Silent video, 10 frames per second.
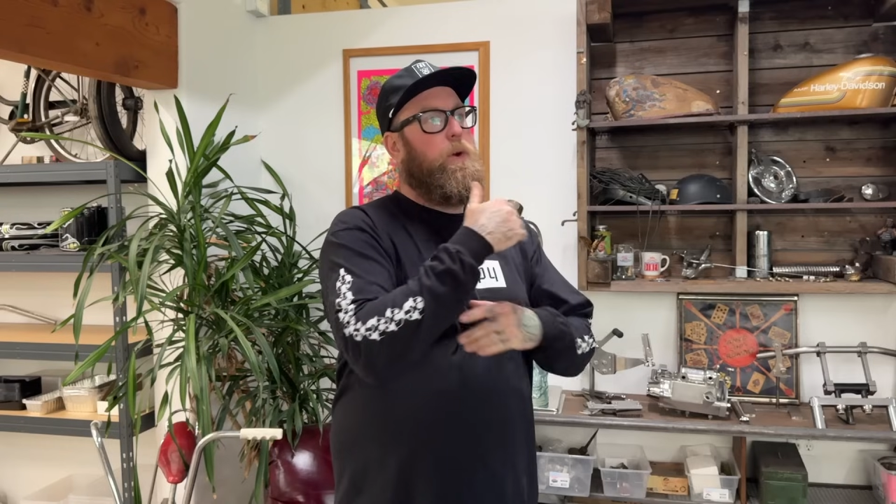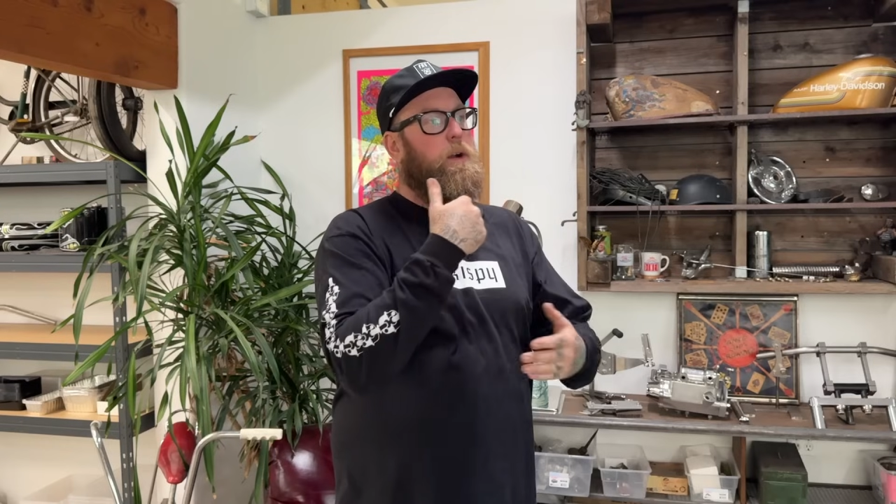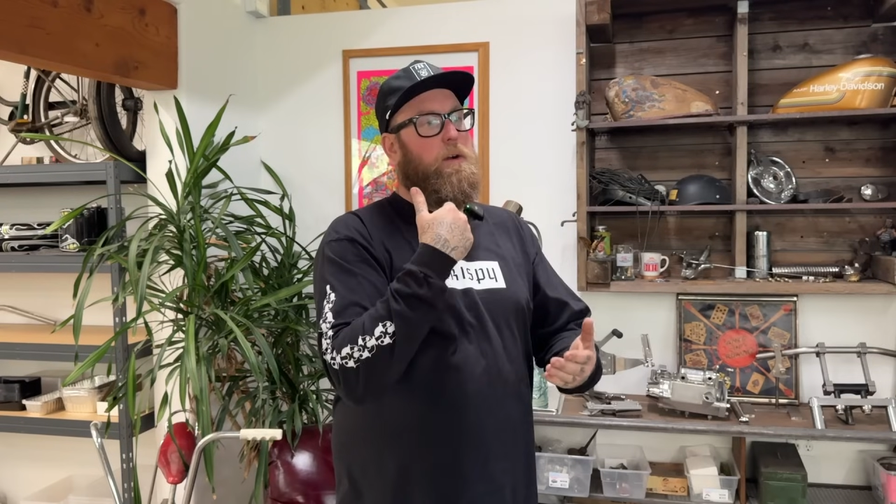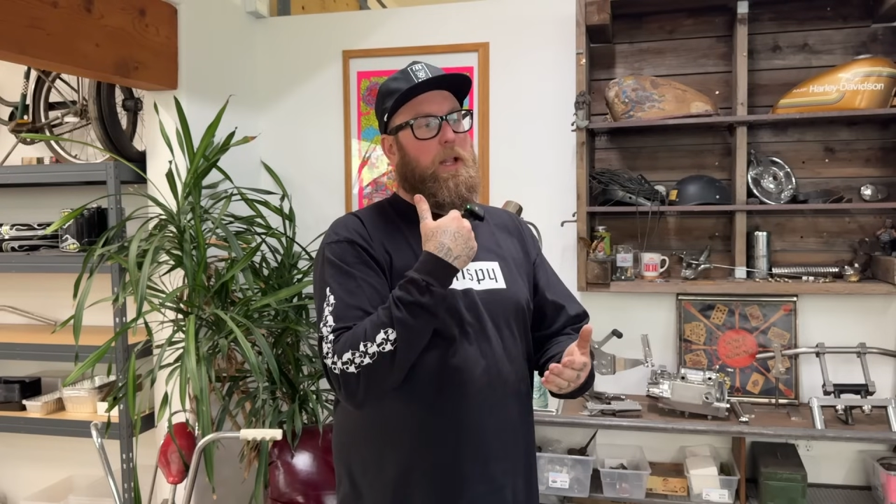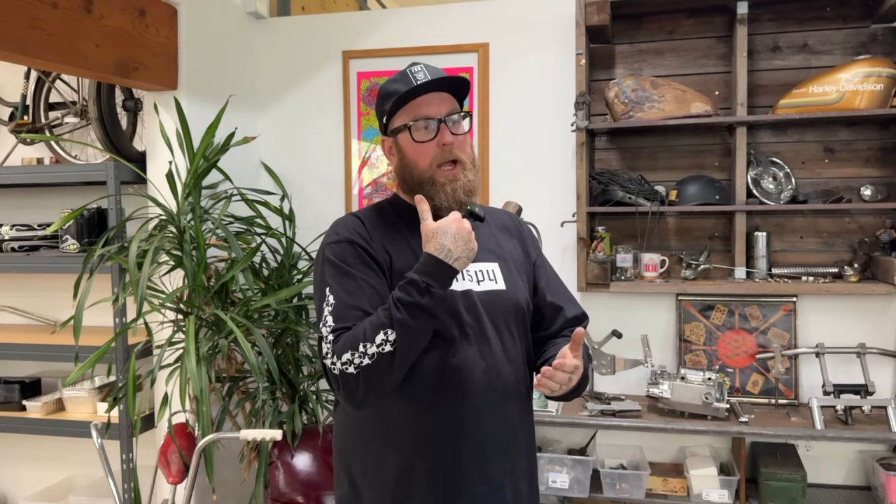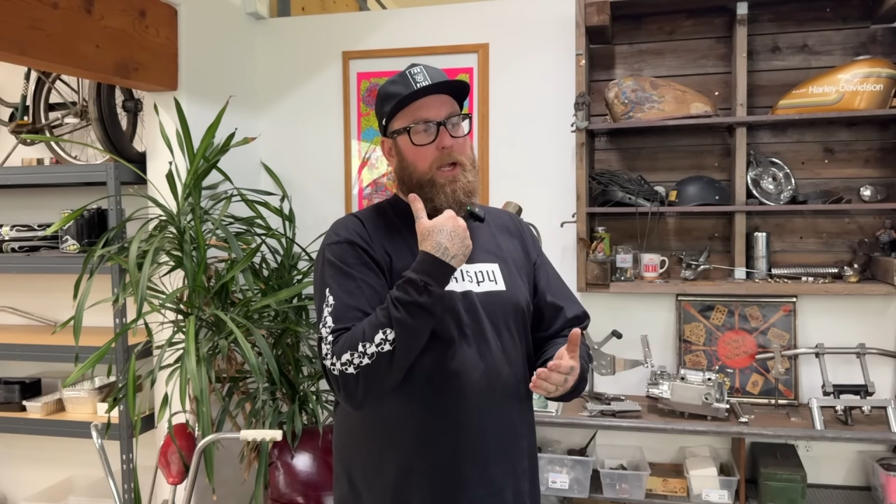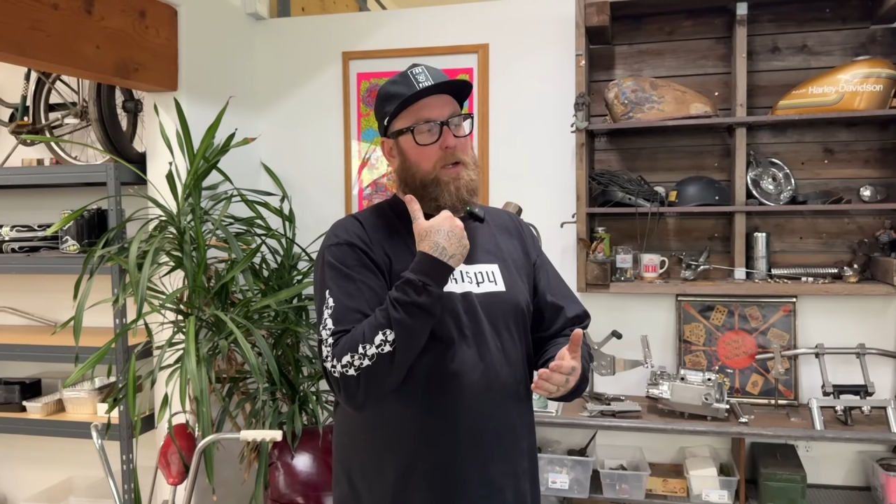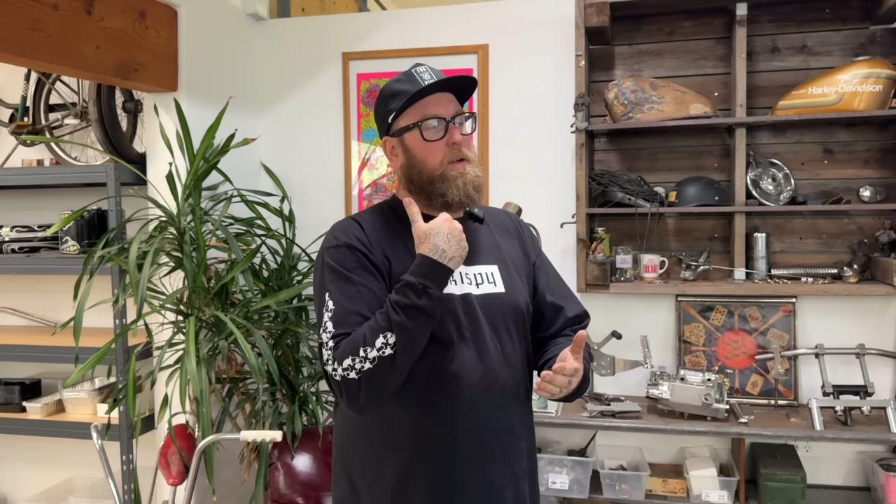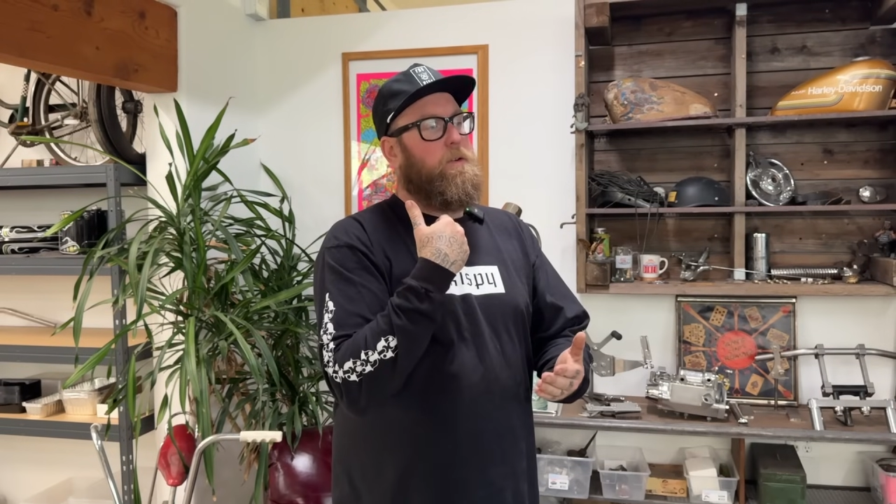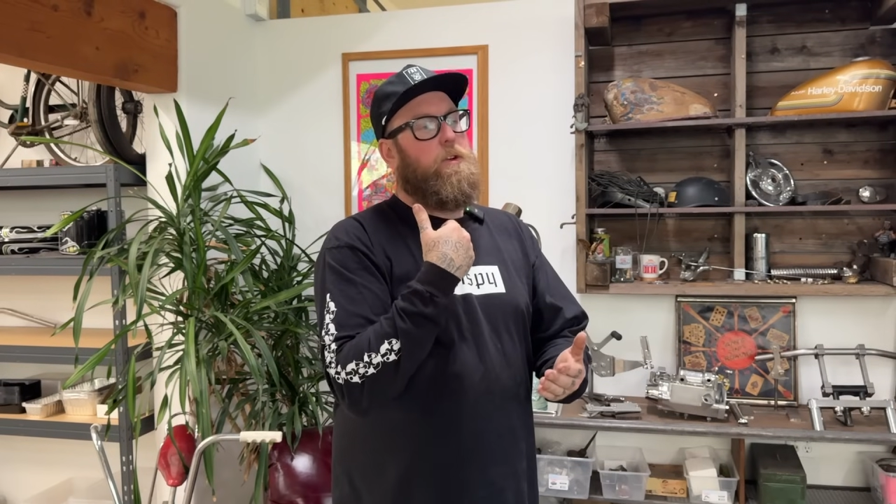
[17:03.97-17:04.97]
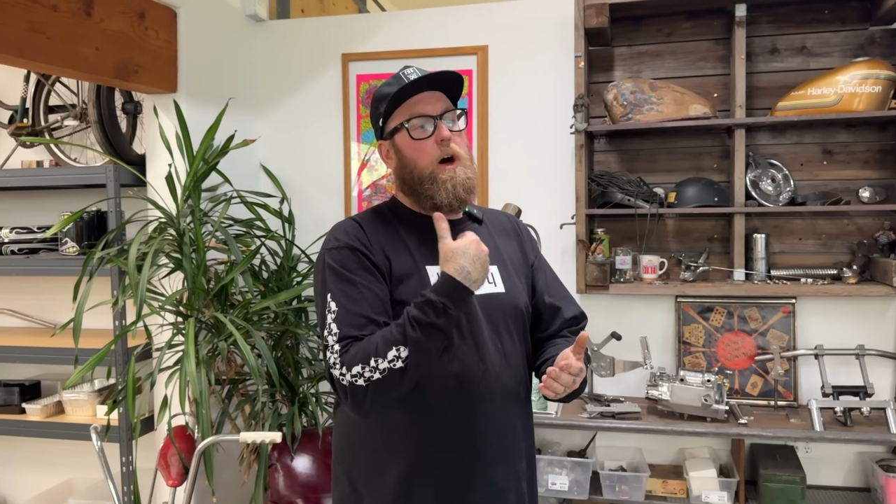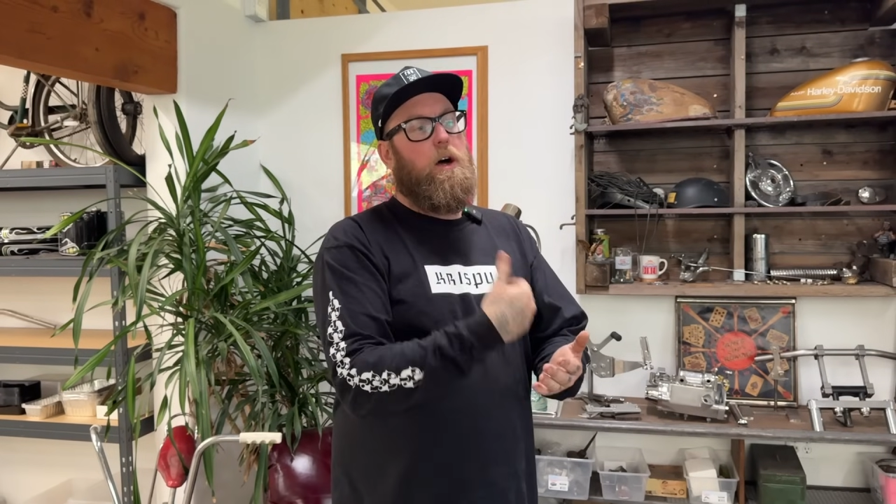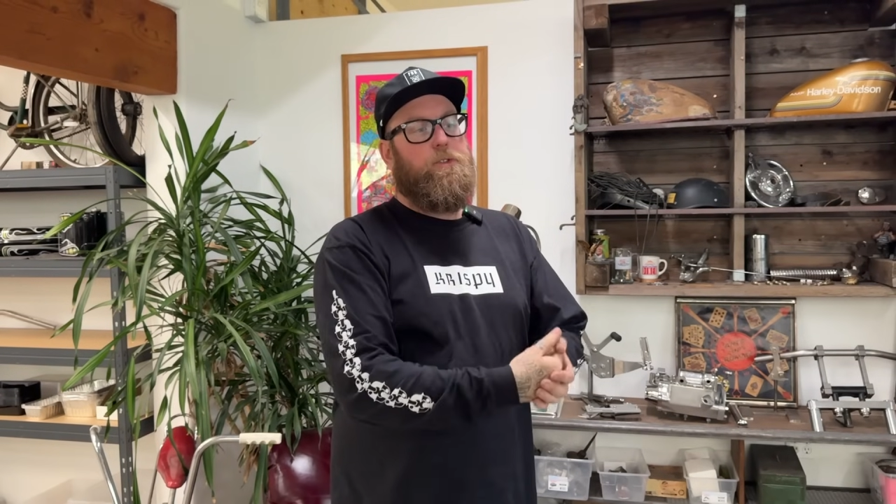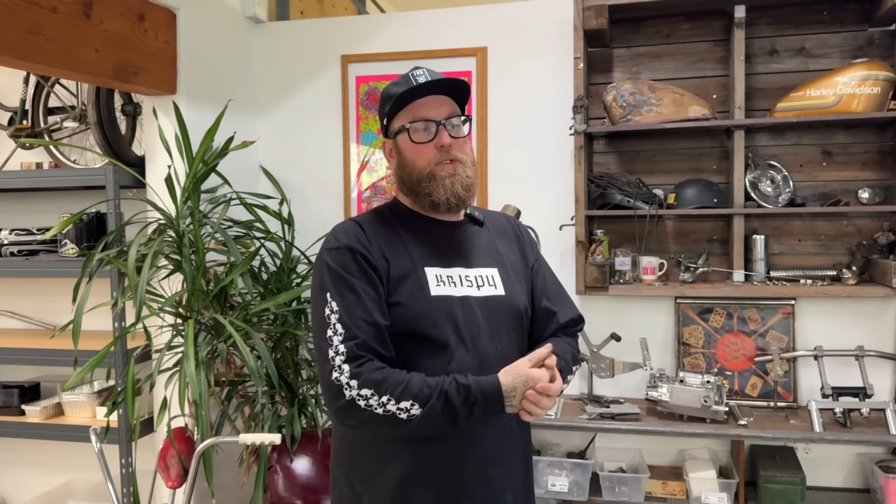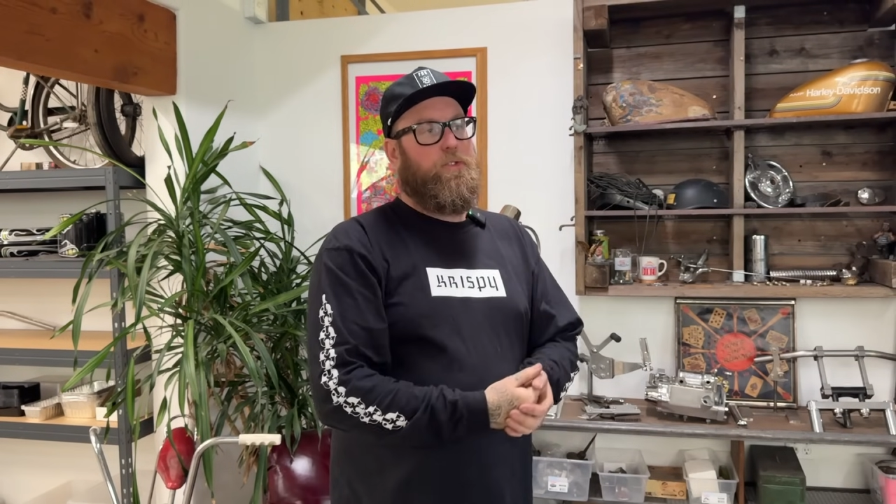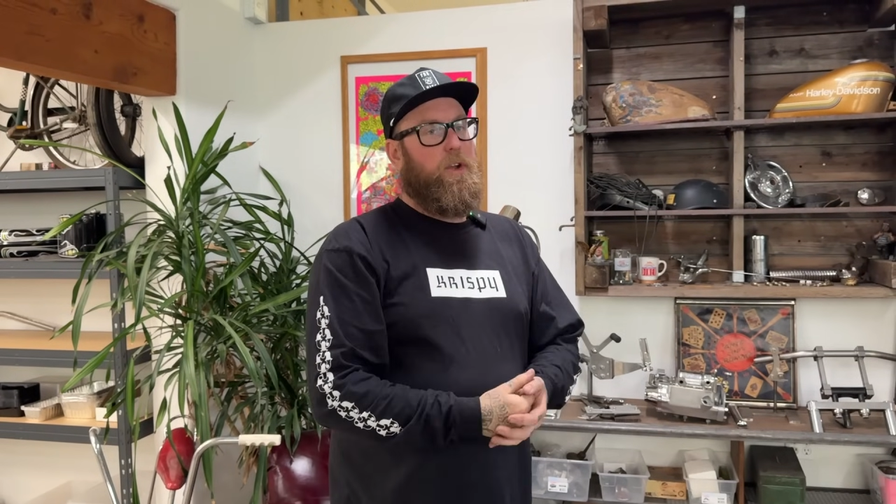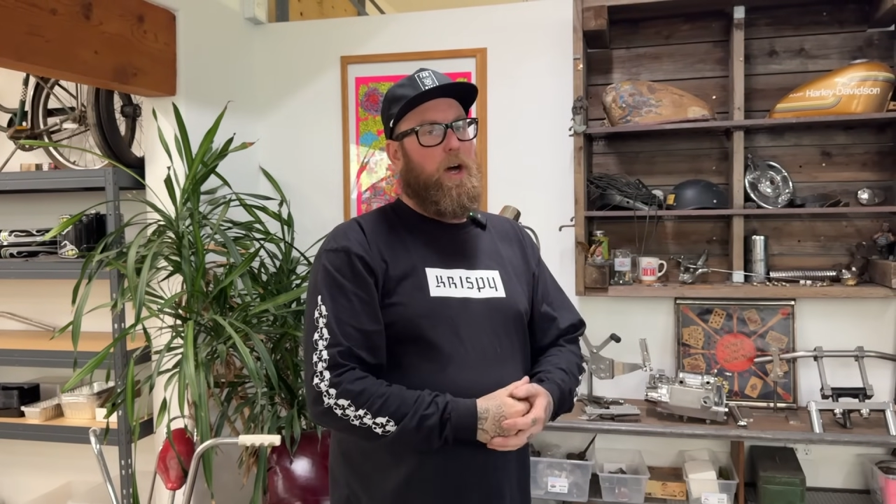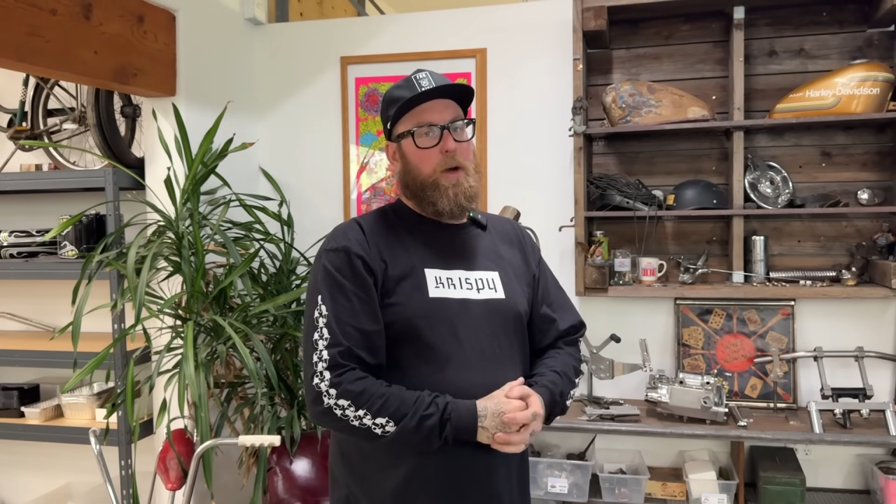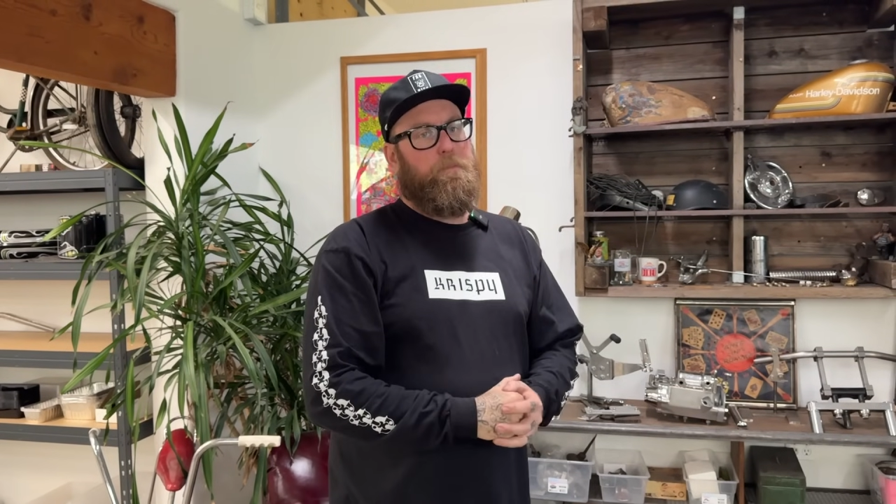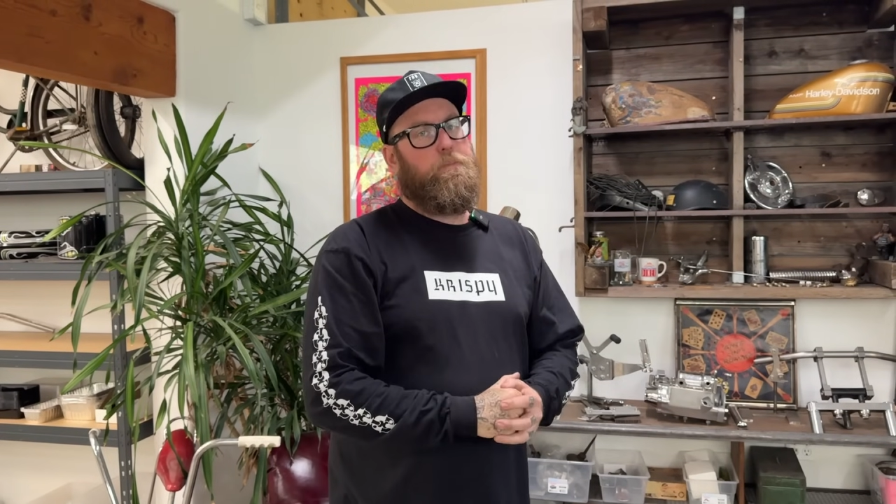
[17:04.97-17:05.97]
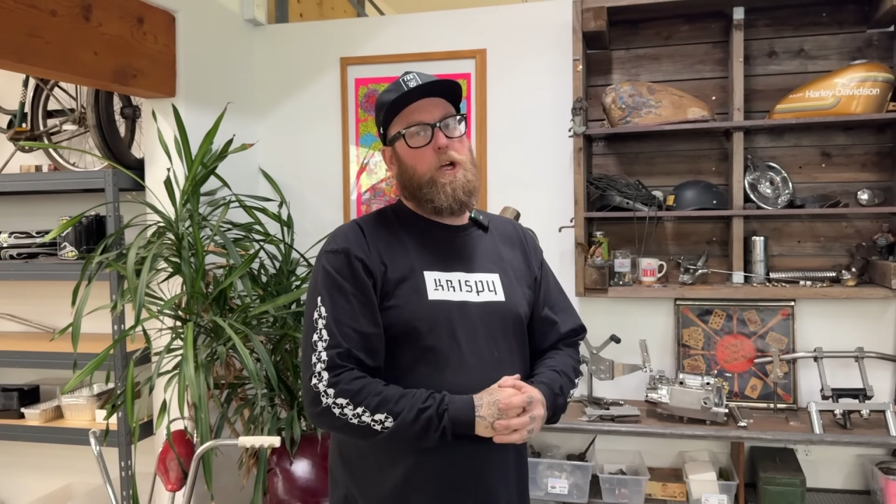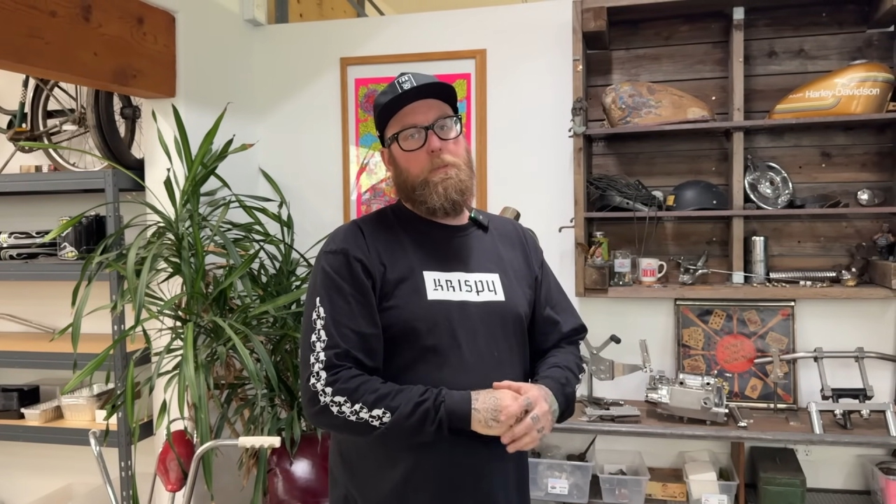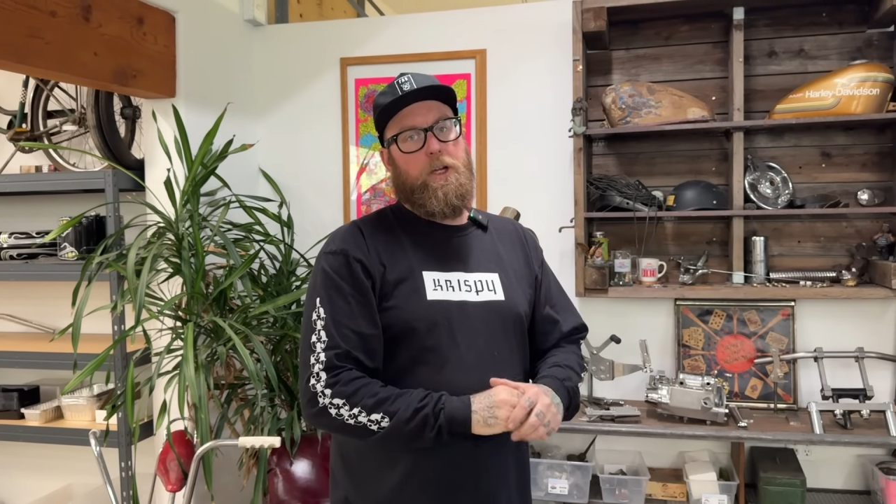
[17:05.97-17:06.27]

we are like nonstop coming